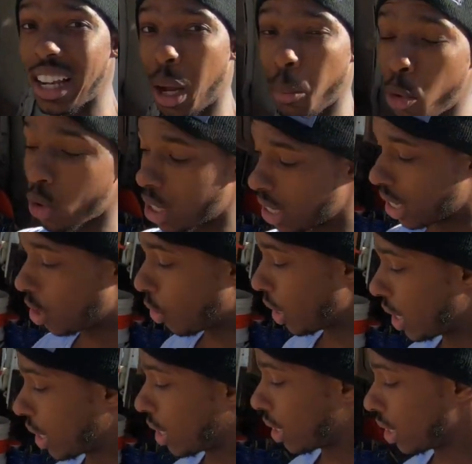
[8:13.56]
I'm going to go
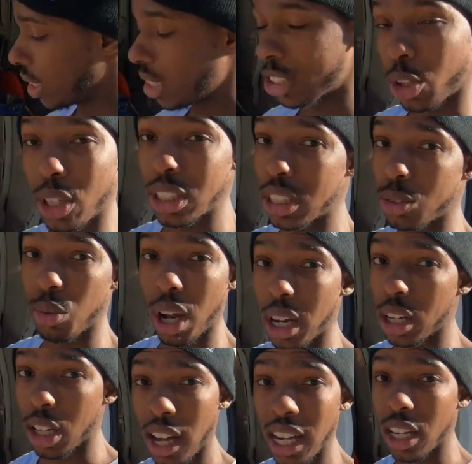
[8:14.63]
ahead and clean. So this is what I
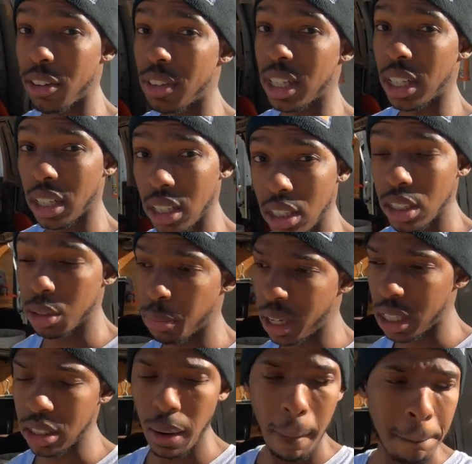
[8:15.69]
love. I love a clean
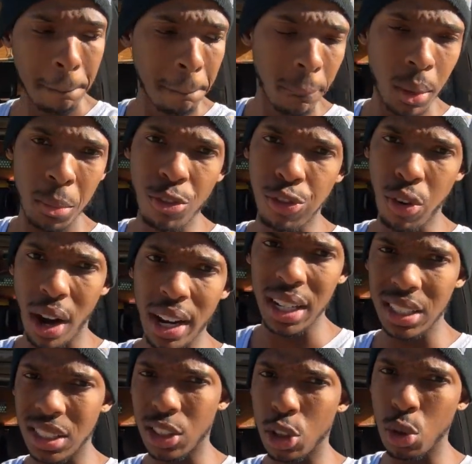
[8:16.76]
space before I
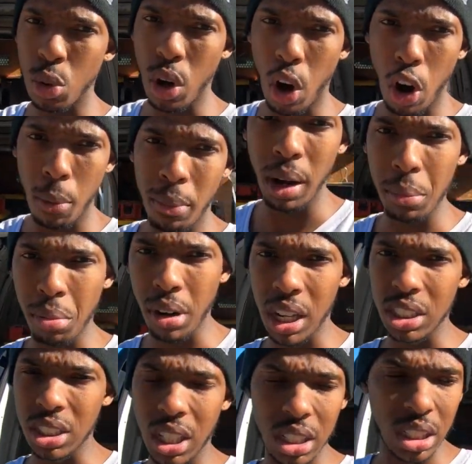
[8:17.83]
get to do all my
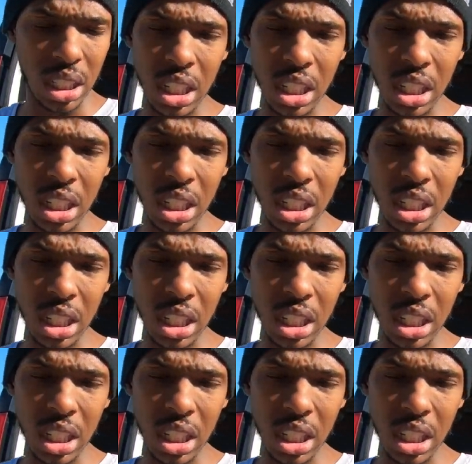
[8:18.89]
projects.